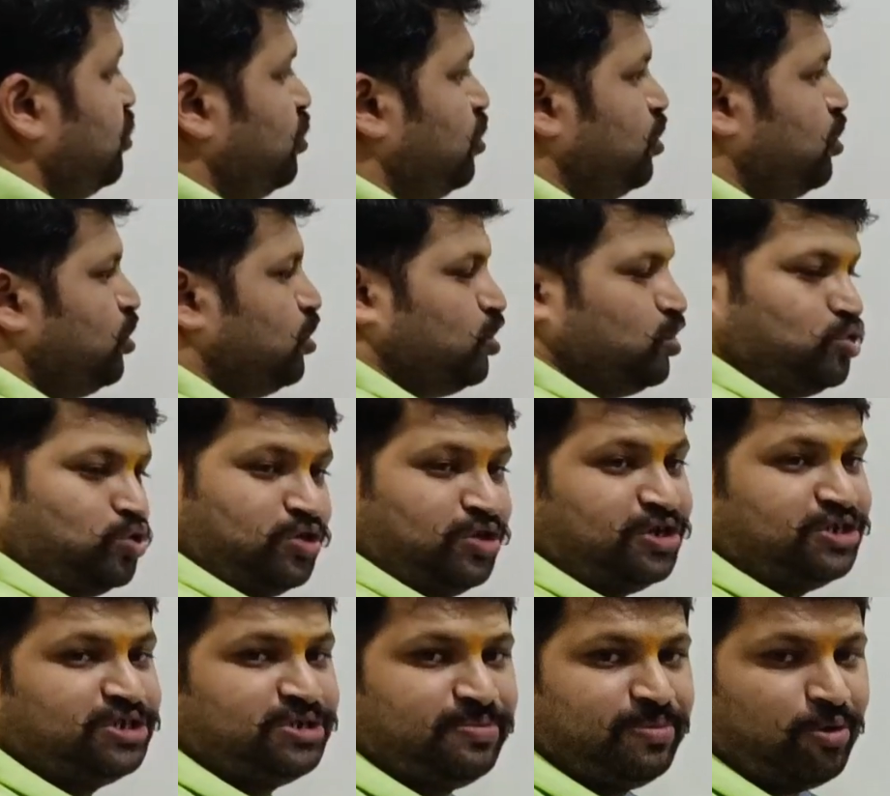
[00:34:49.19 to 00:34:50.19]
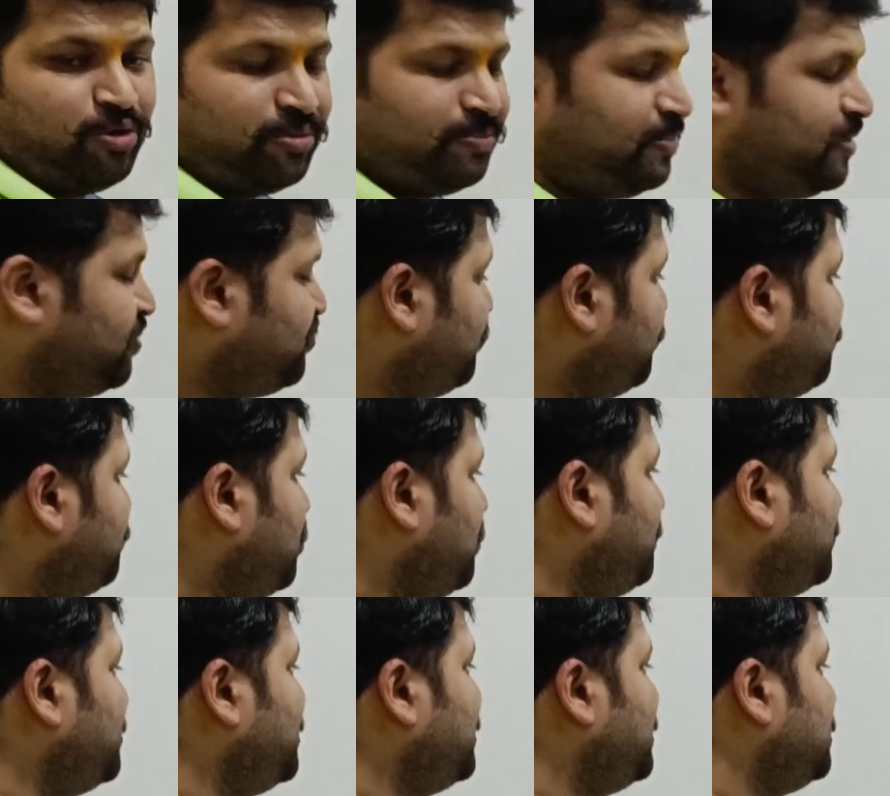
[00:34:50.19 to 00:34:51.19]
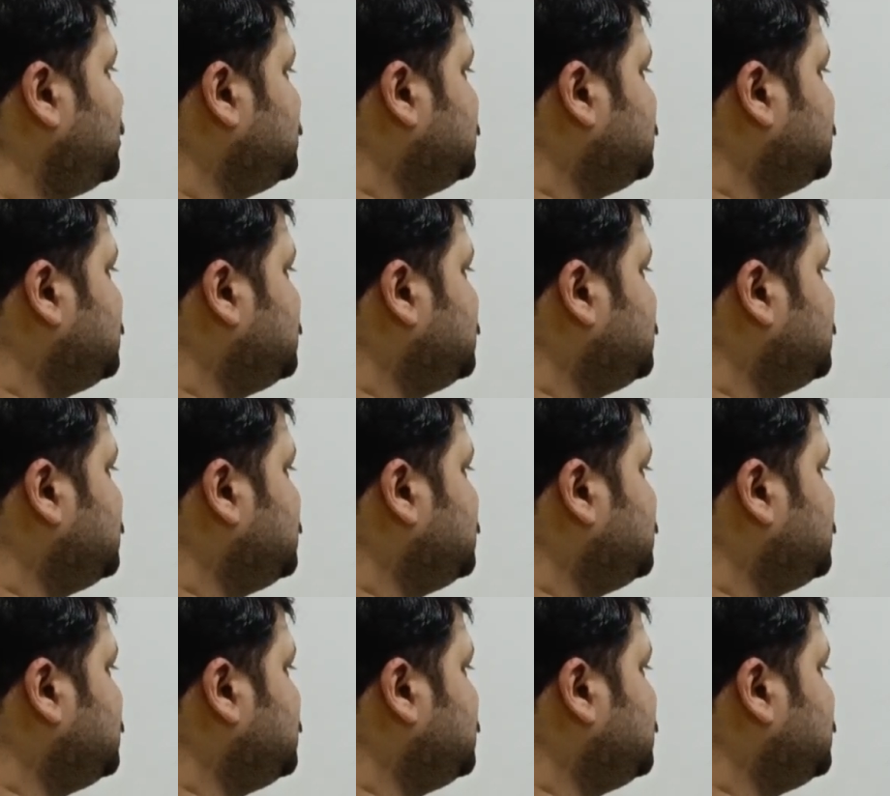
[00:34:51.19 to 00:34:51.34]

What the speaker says: So the distributive property tells us